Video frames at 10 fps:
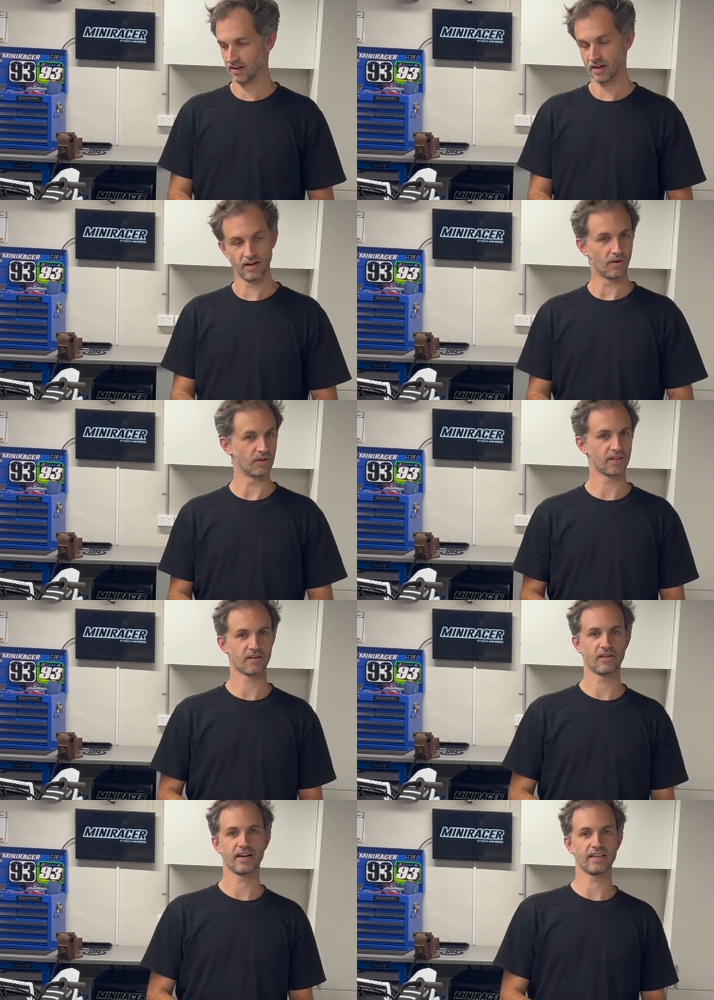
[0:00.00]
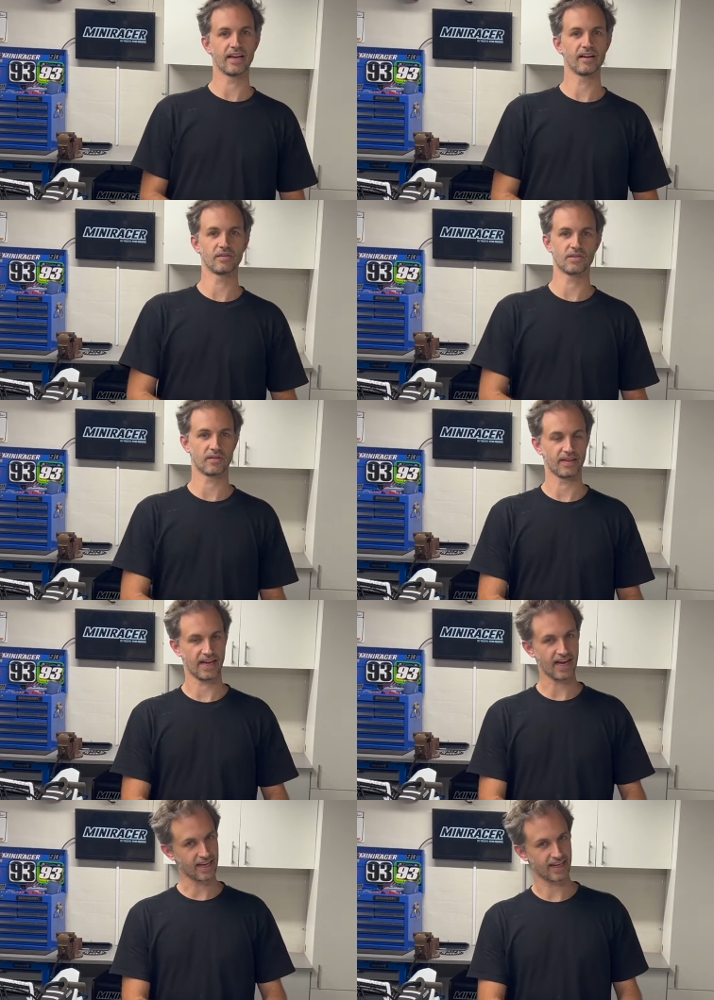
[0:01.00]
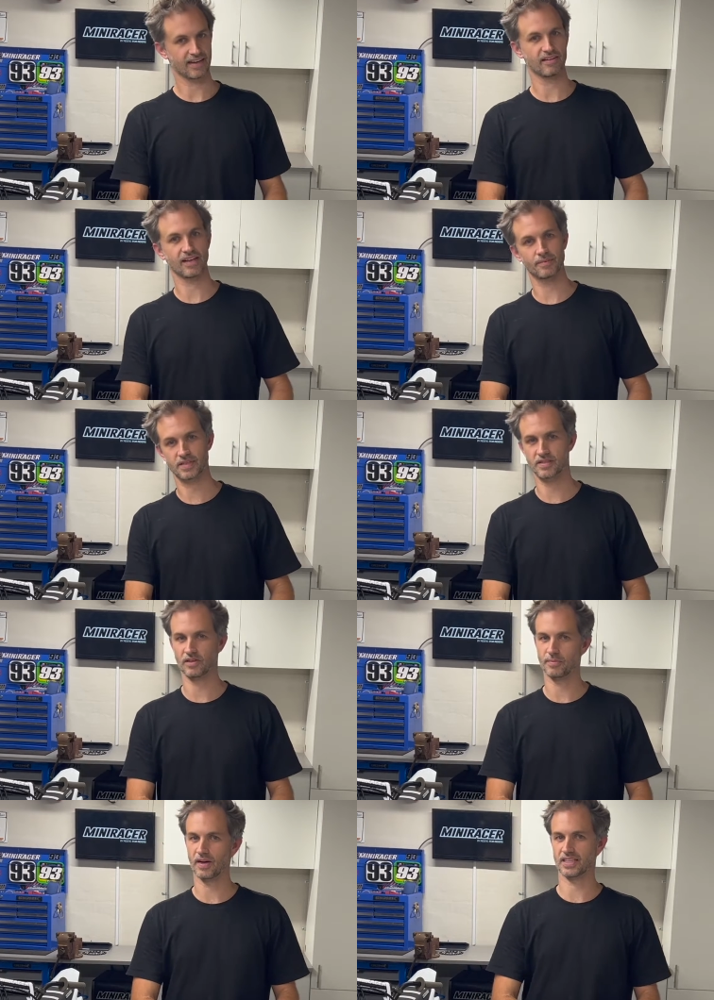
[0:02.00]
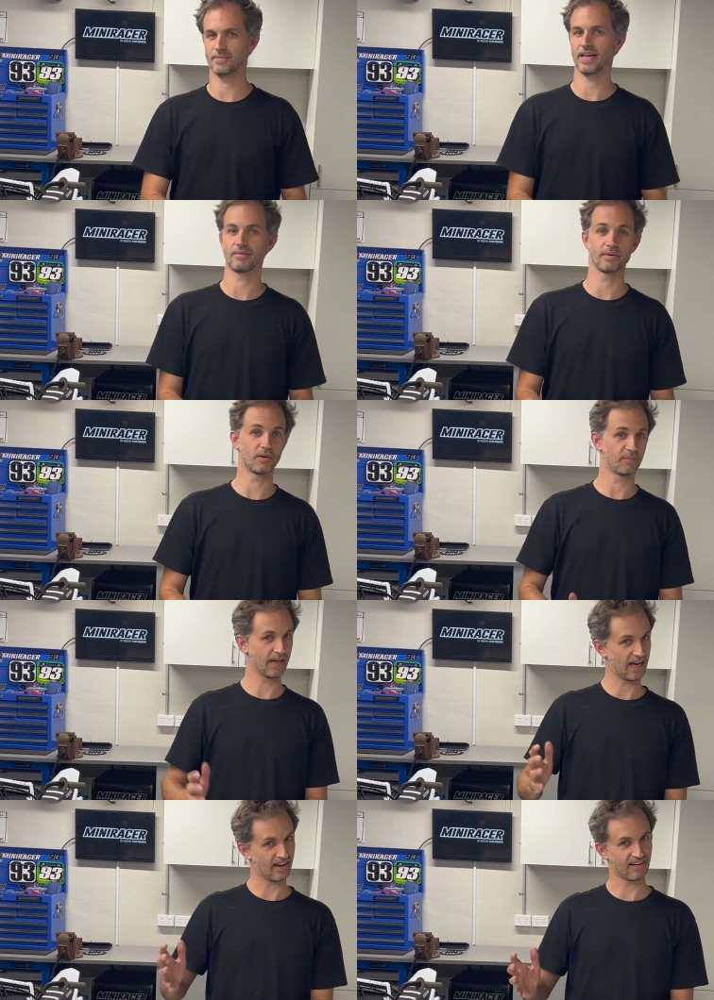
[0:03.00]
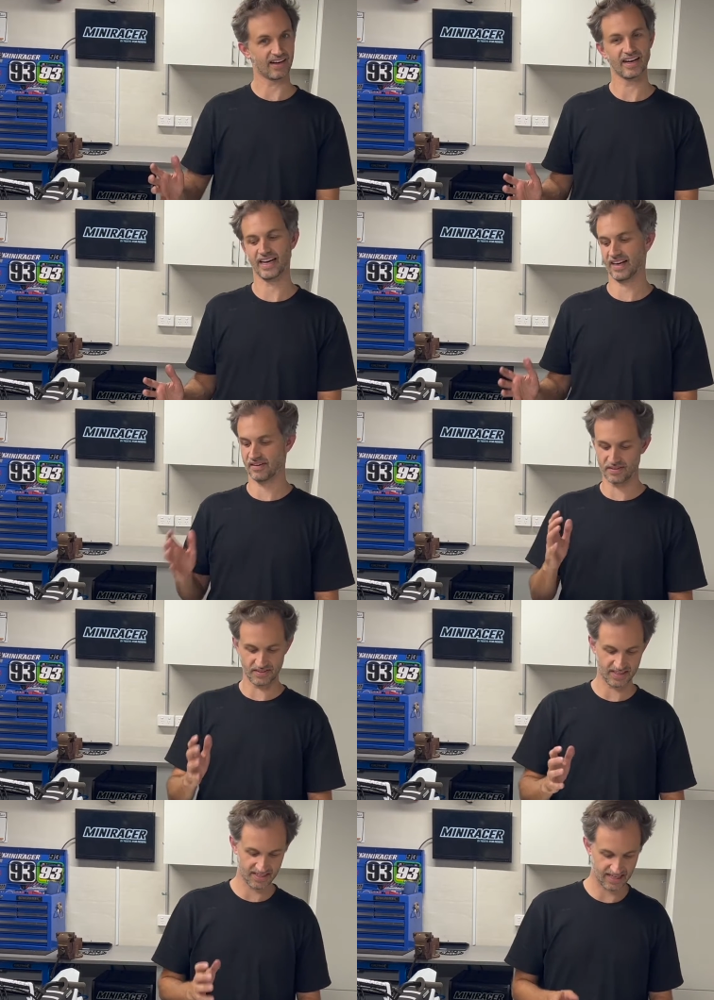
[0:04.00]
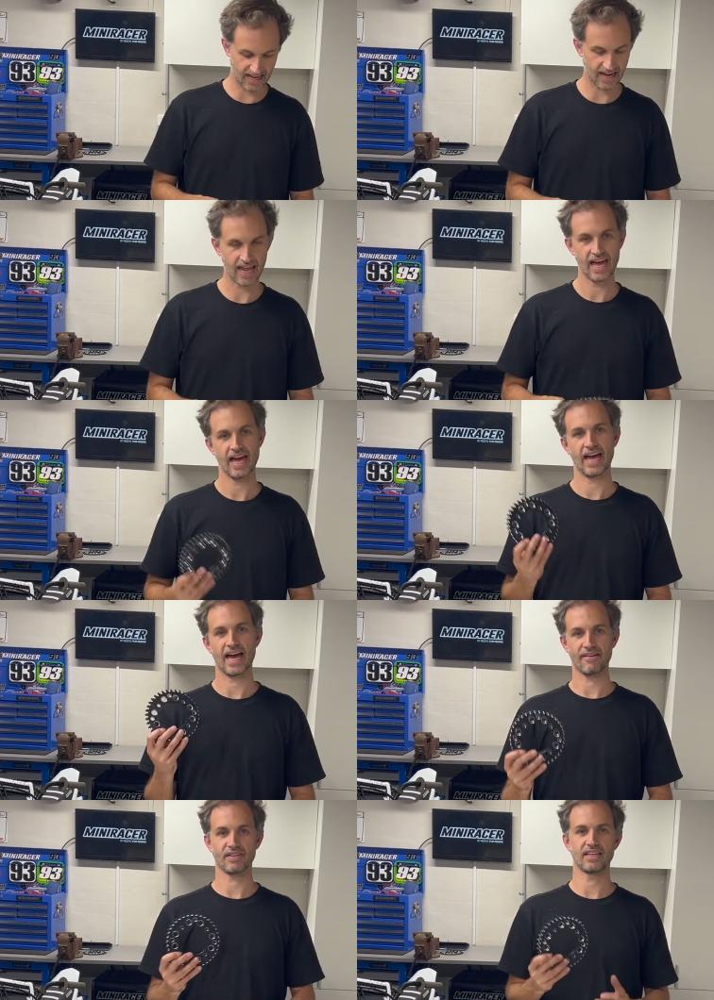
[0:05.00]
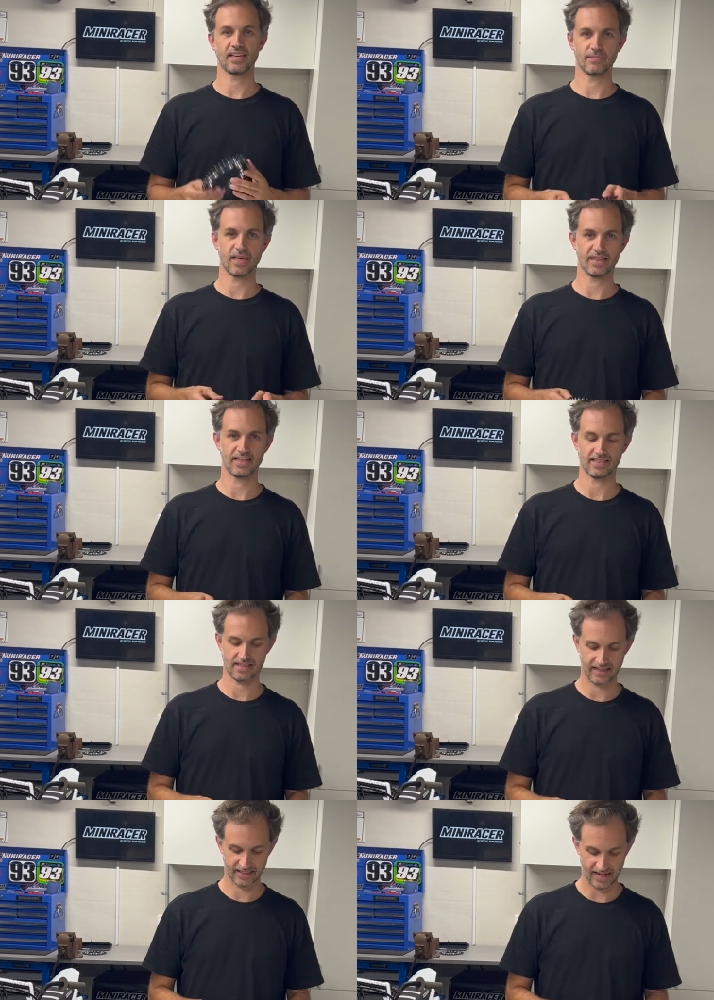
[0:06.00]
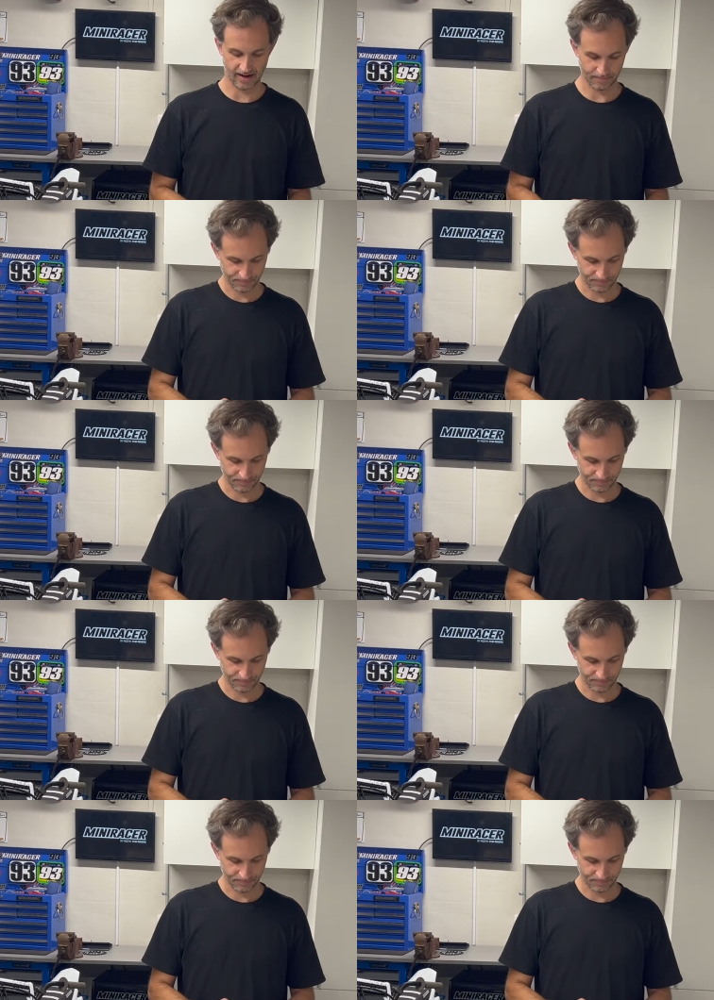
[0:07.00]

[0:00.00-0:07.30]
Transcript: all your crew out there who are talking about, hey, how do I get my stock bike to make a bit more power? How do I do this and that? Have a think about things like that.